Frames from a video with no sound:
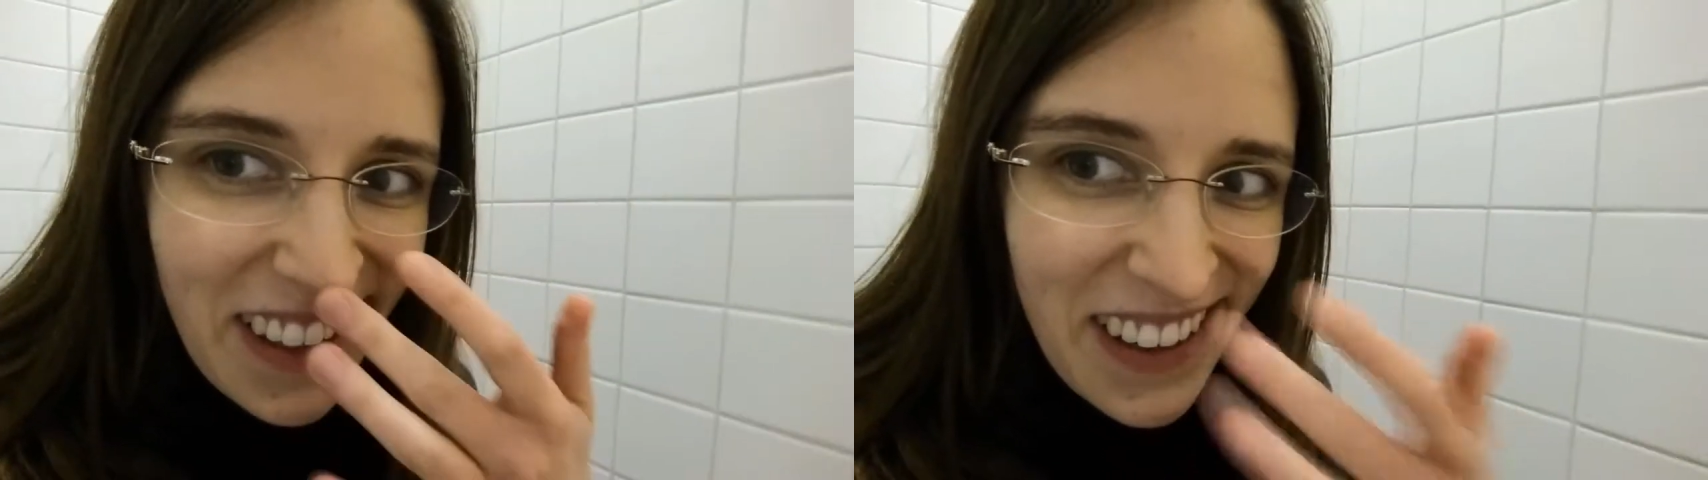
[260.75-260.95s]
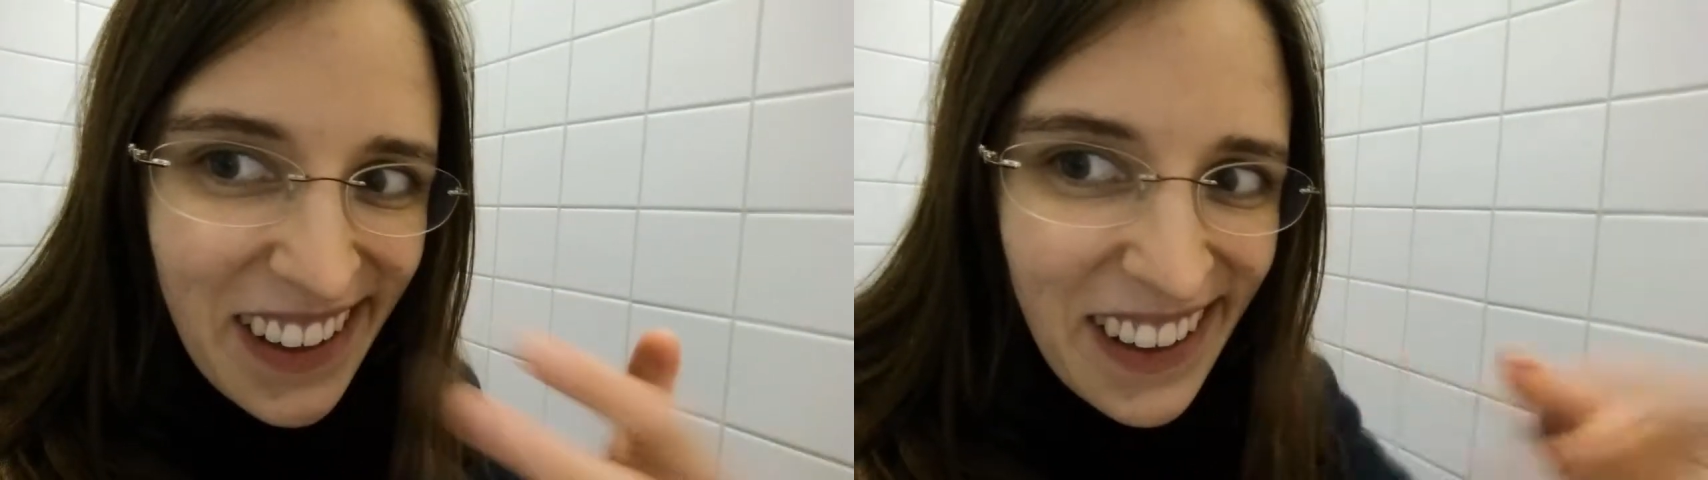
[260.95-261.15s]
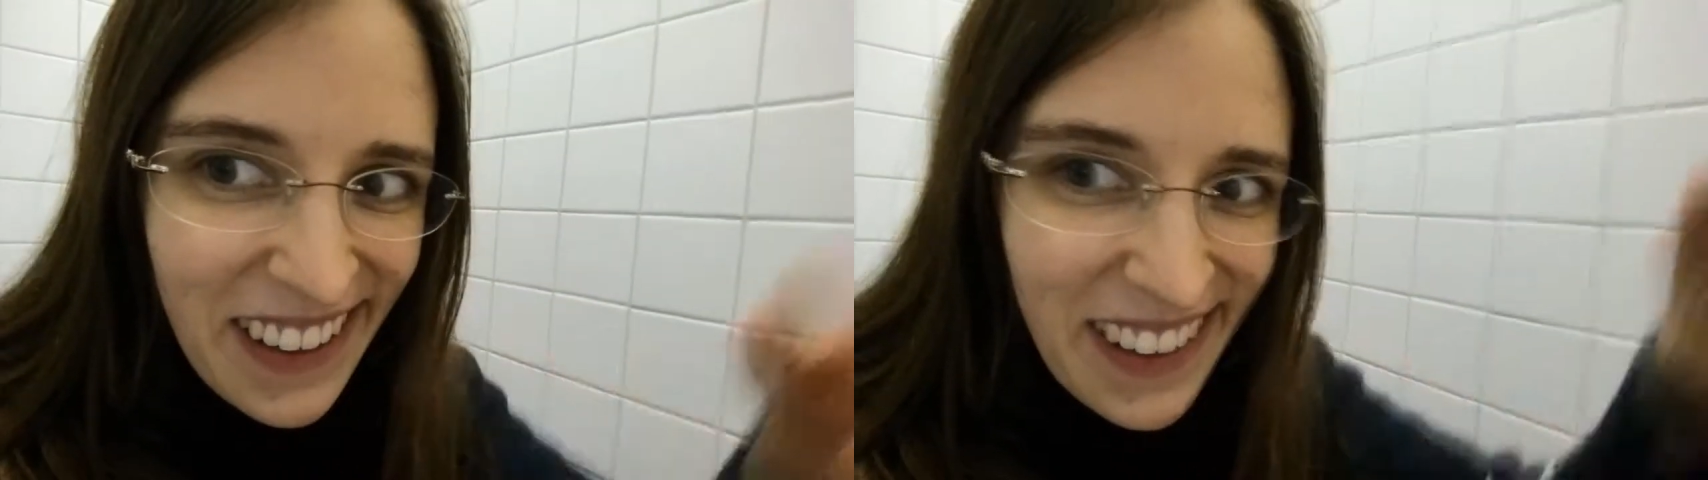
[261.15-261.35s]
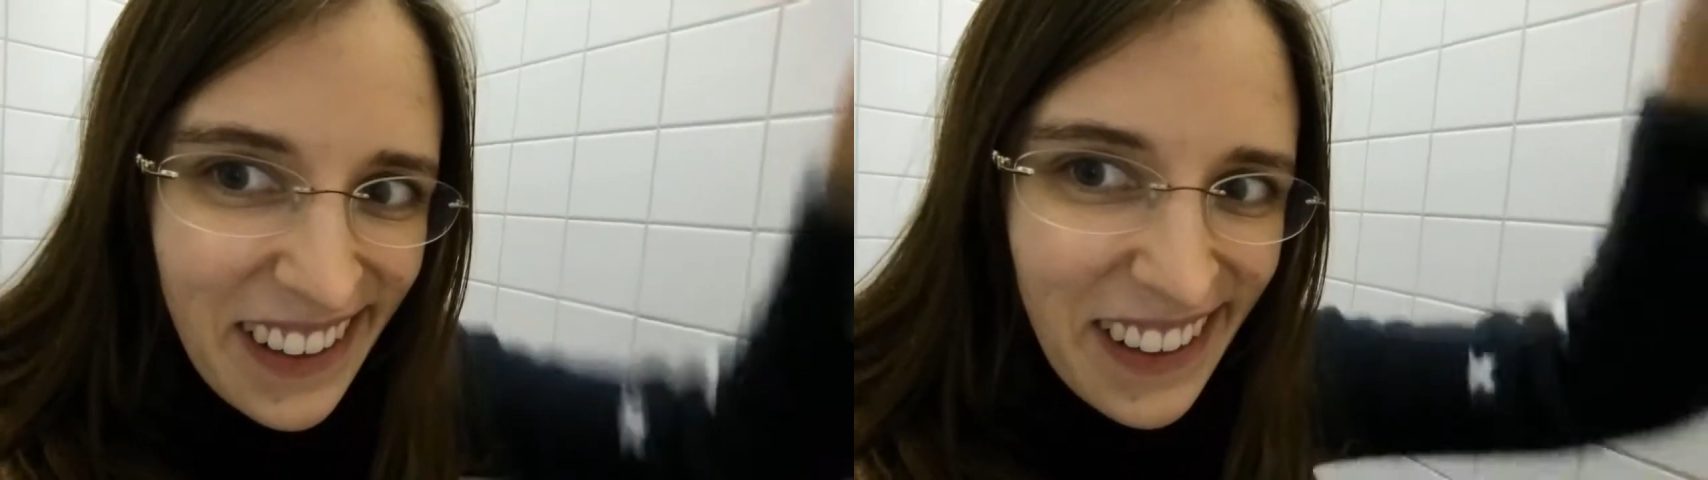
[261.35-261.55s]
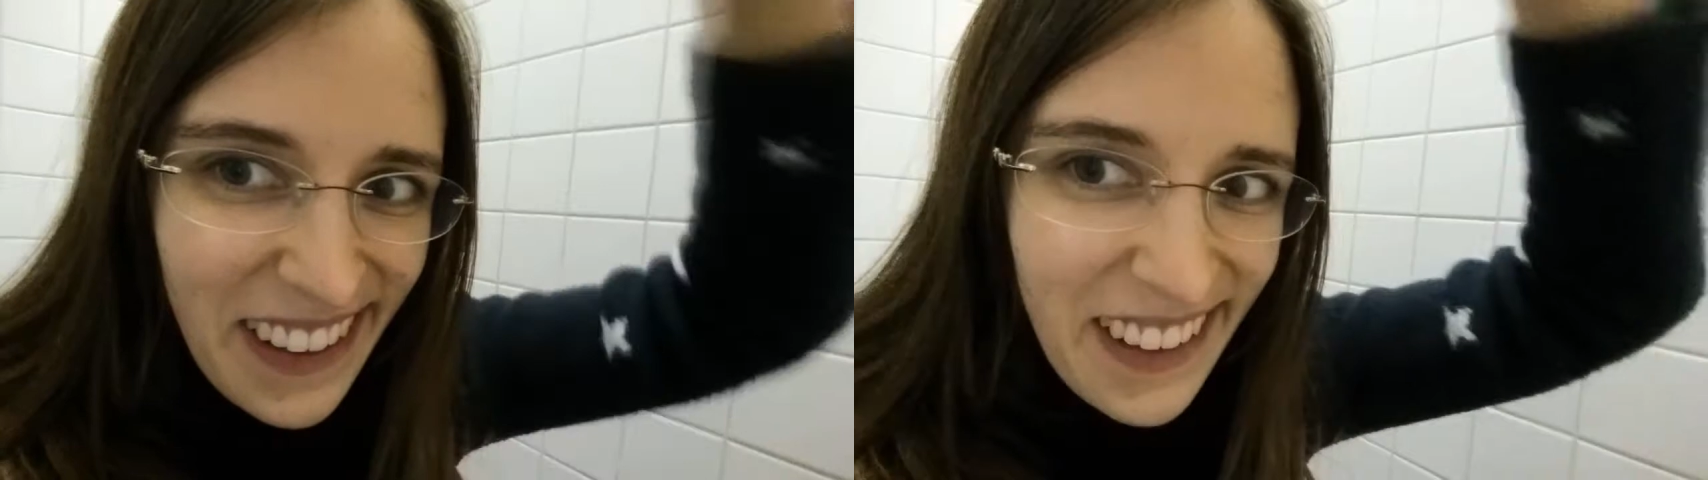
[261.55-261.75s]
that I
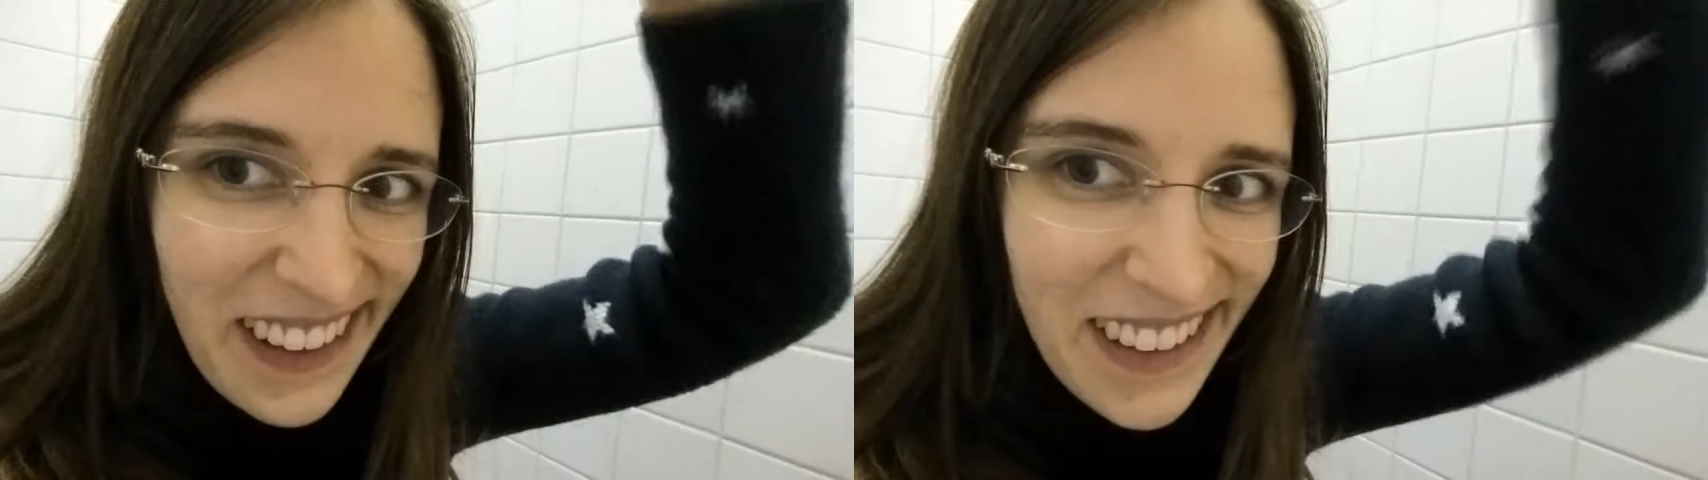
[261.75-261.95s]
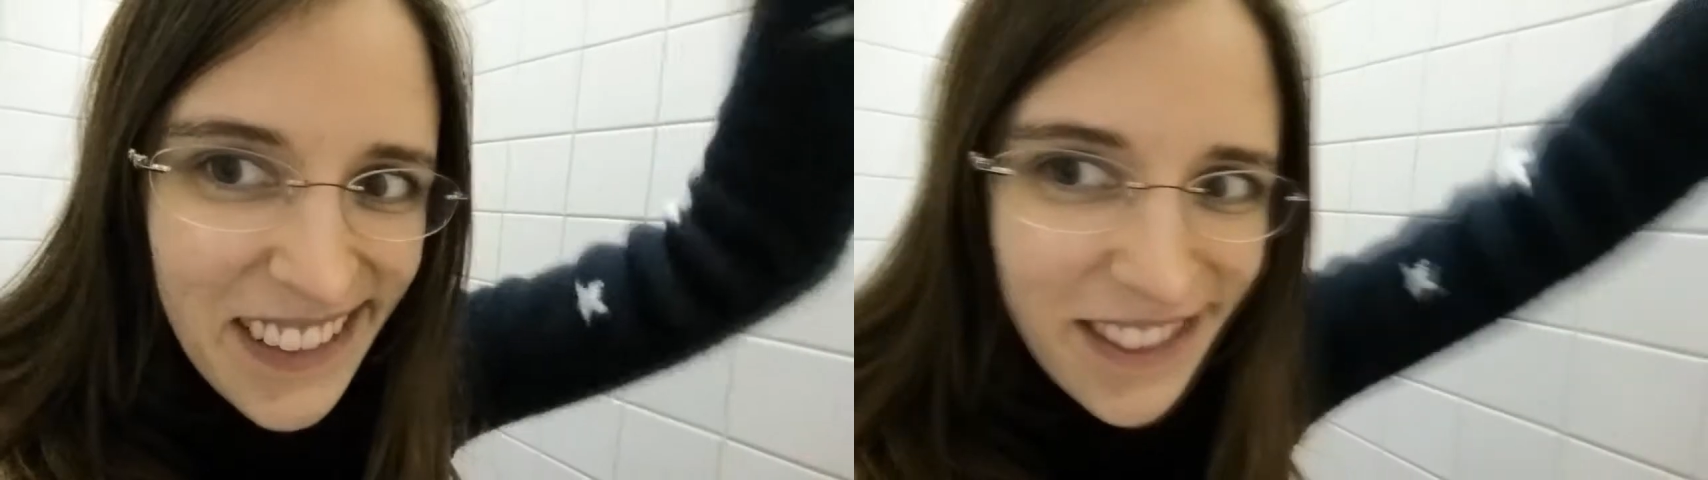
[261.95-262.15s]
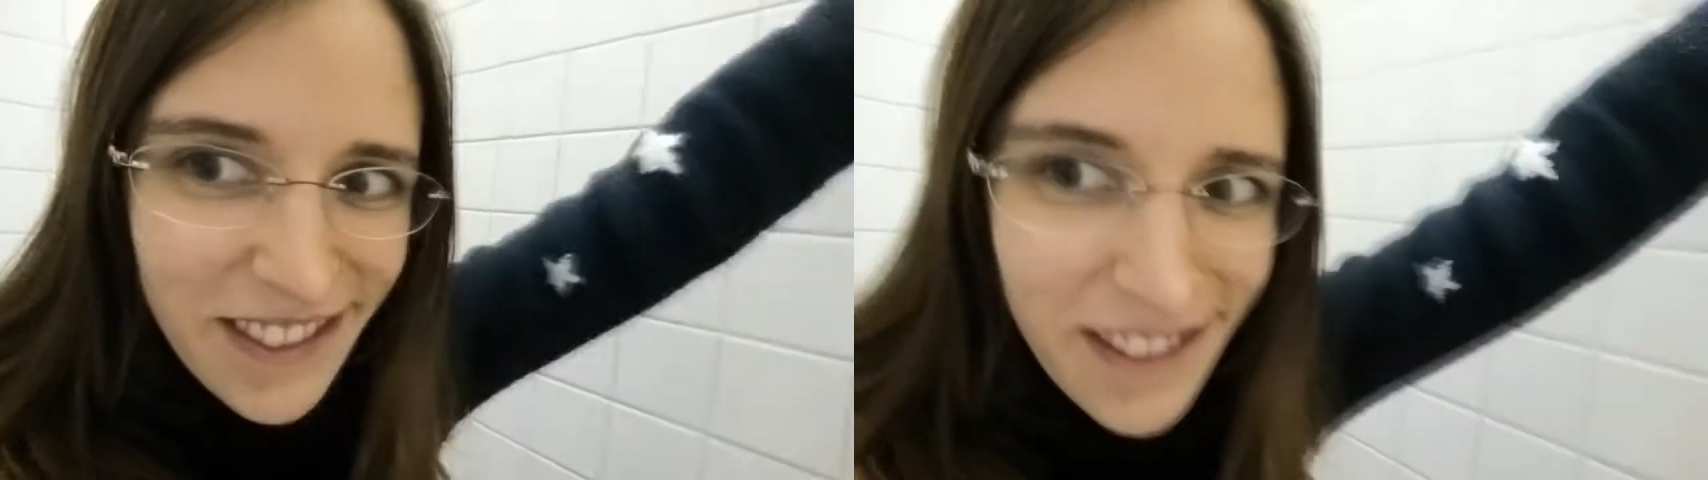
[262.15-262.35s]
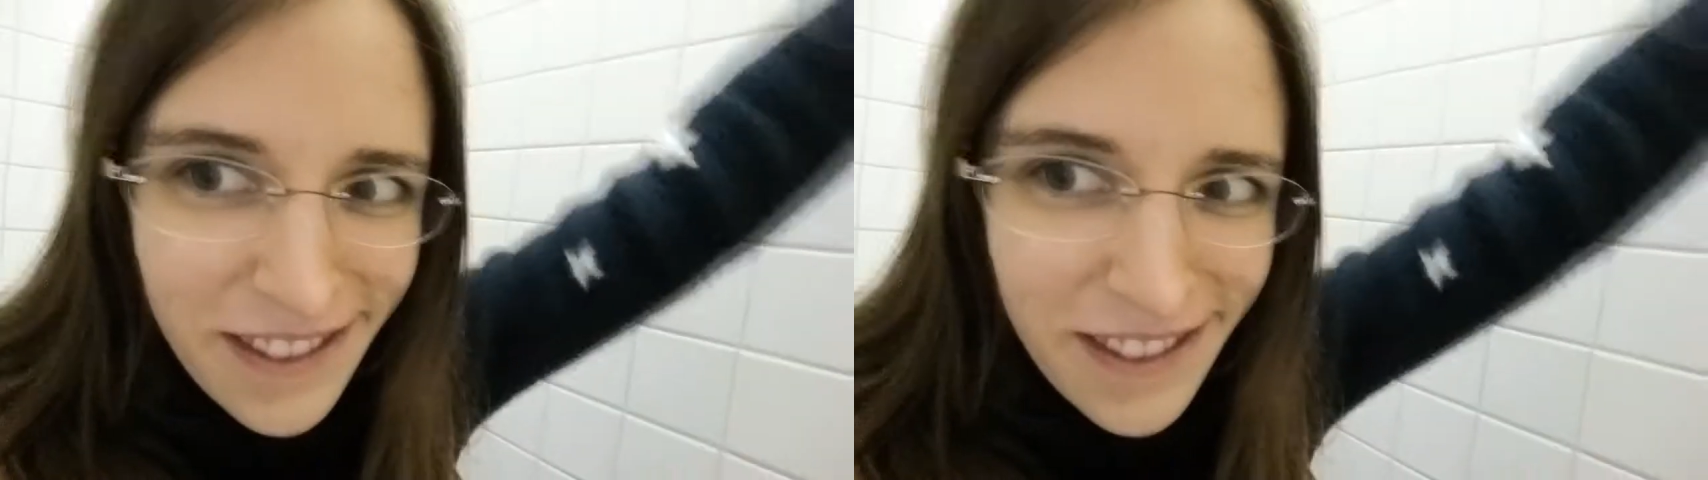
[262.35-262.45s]
kind of